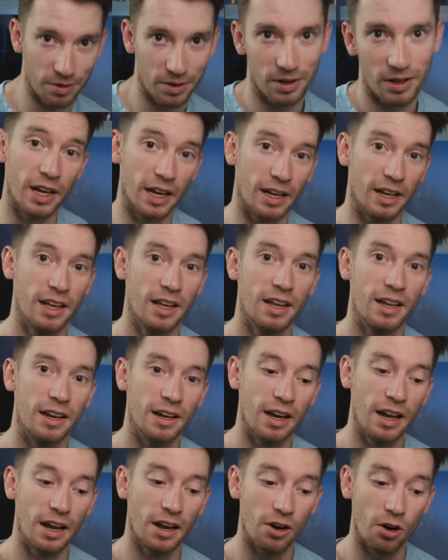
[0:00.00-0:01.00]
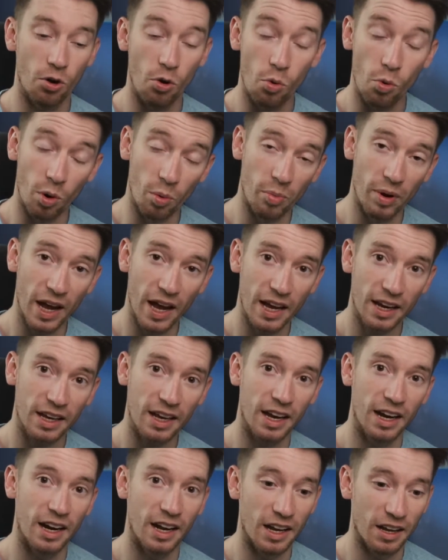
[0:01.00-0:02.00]
Okay, now we're
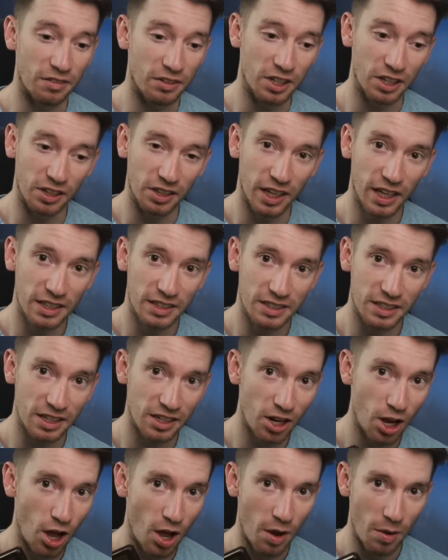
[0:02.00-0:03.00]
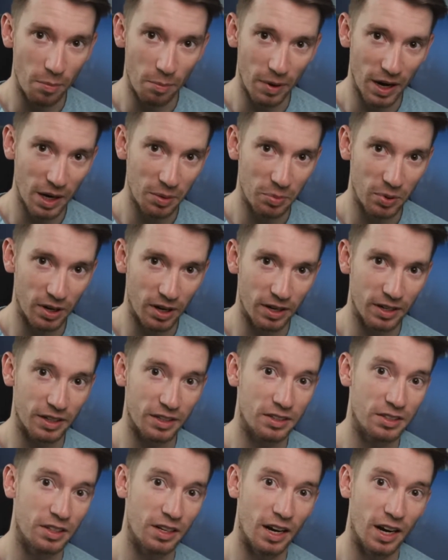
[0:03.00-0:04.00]
back and I have collected my
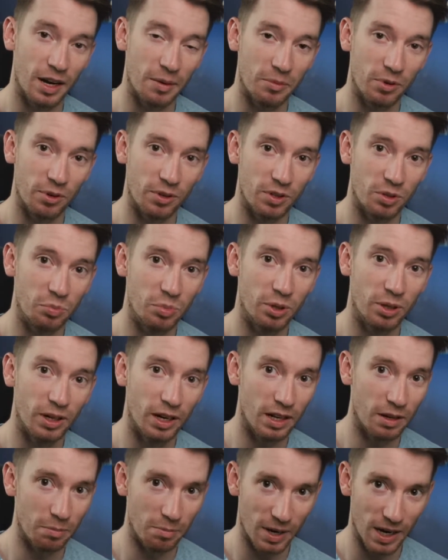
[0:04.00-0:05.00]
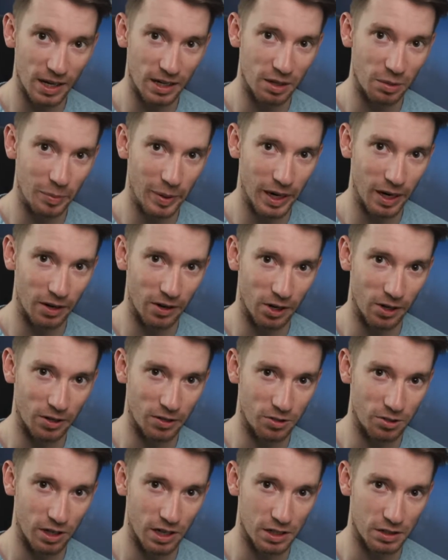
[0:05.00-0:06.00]
products that I'm going to put in my compare and
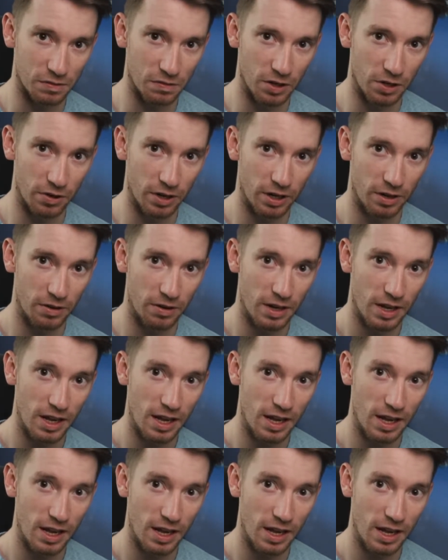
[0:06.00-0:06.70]
contrast photo.